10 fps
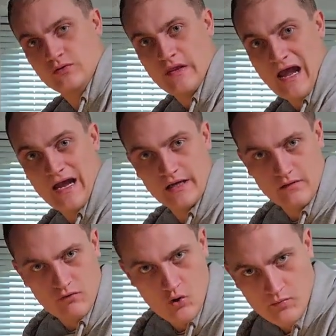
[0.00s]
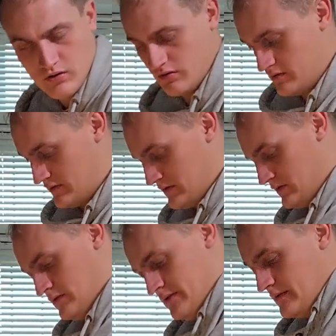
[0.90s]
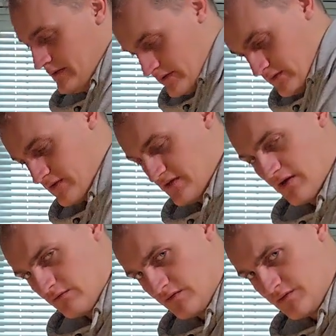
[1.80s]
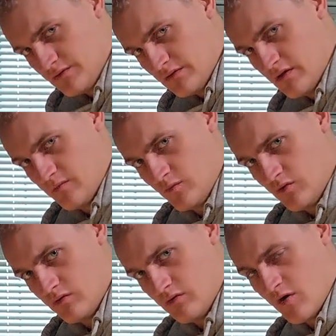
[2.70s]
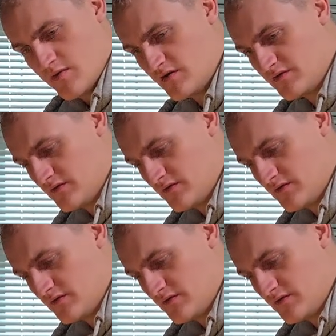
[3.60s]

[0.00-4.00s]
the hanging room. Sounds a lot more ominous